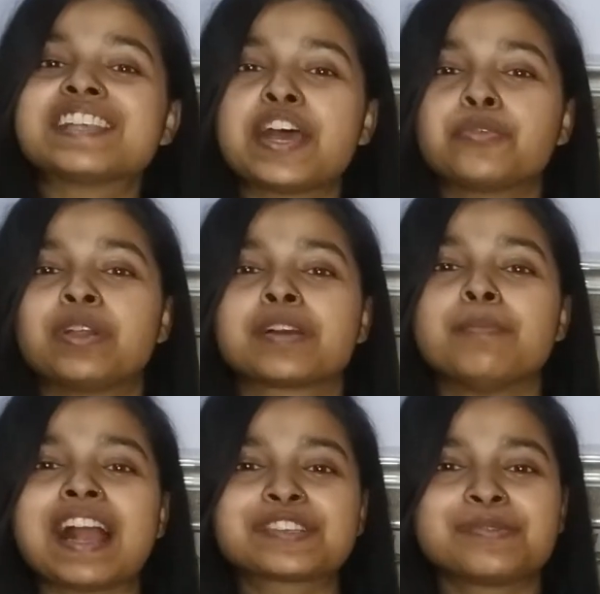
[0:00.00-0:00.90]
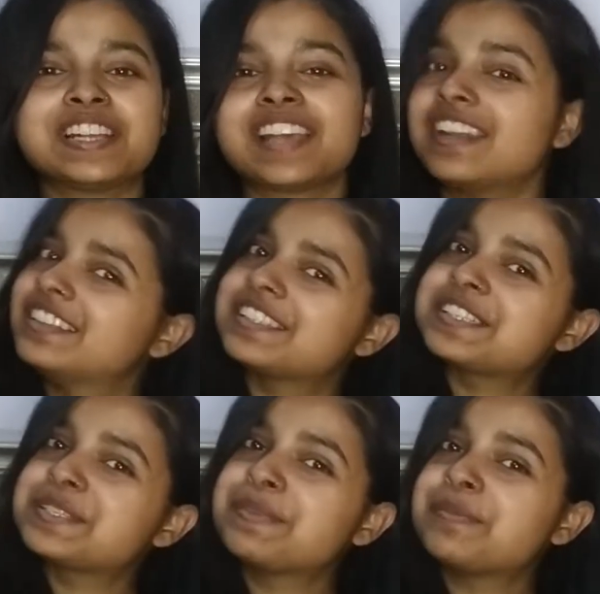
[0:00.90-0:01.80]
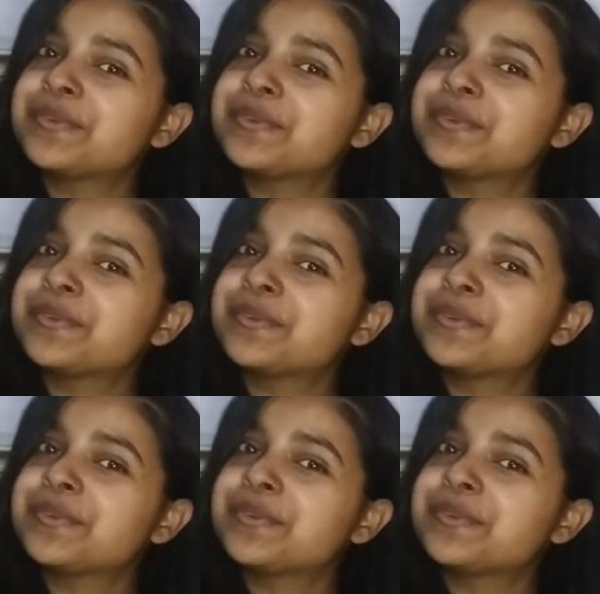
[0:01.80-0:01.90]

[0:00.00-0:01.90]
And welcome back to my channel. This is me,